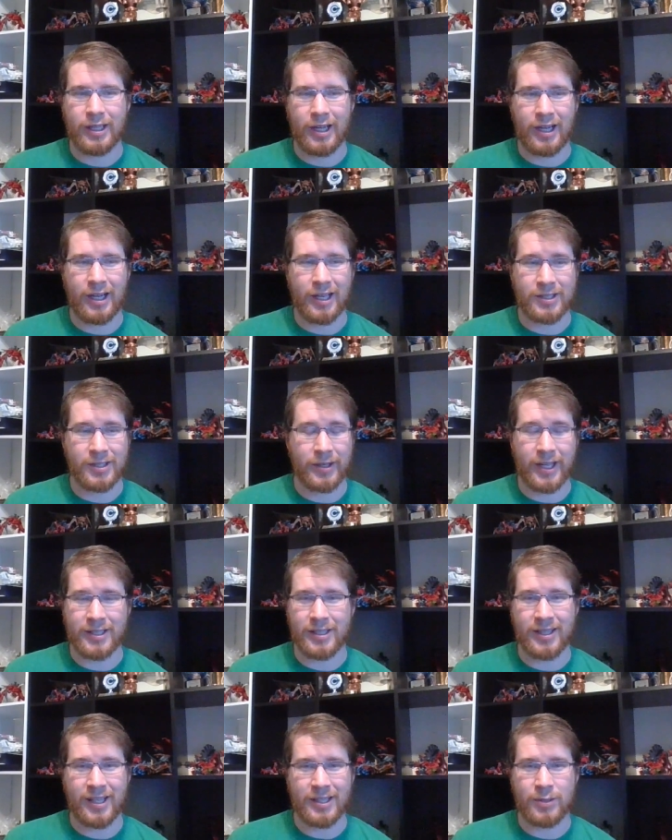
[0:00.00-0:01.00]
Uh, so that's
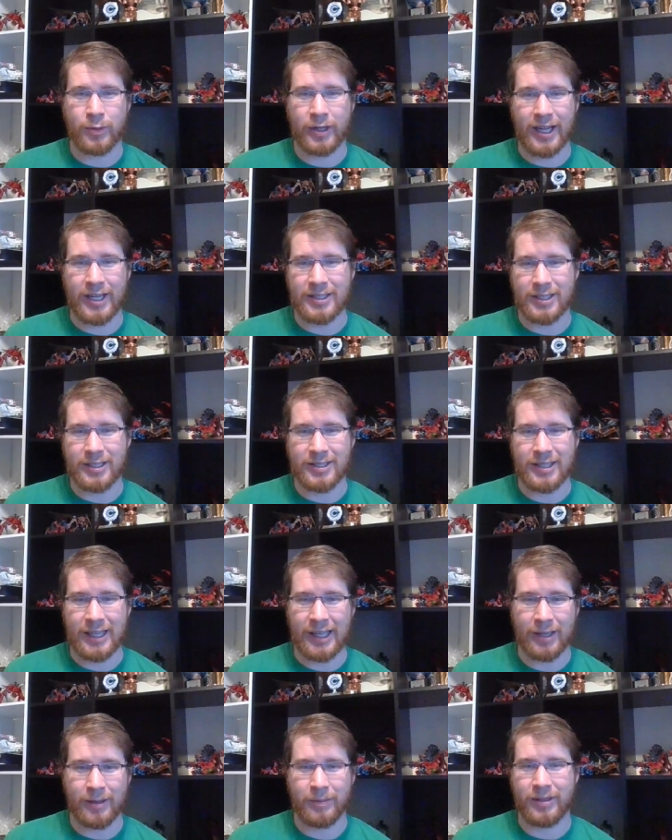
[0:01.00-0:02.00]
that's what I did to
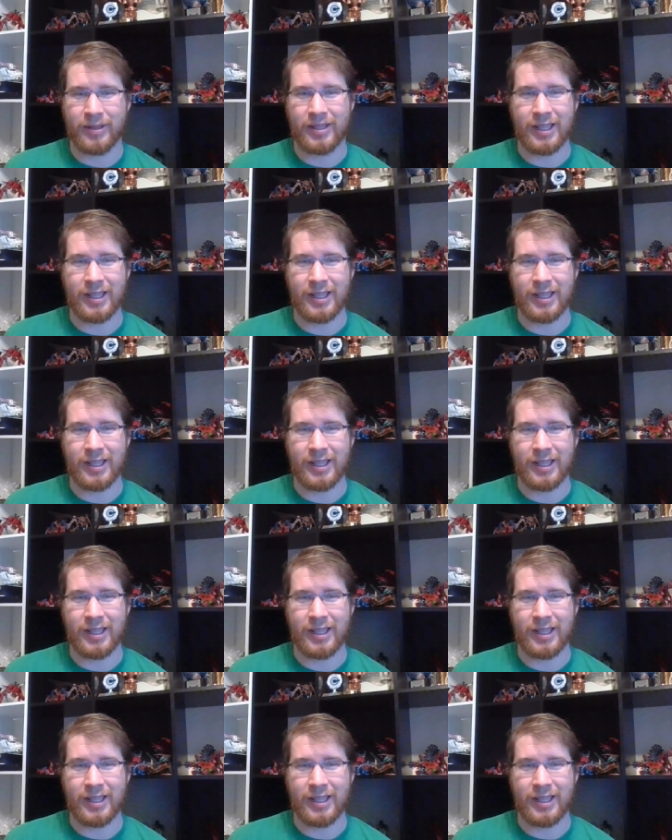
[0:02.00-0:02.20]
him.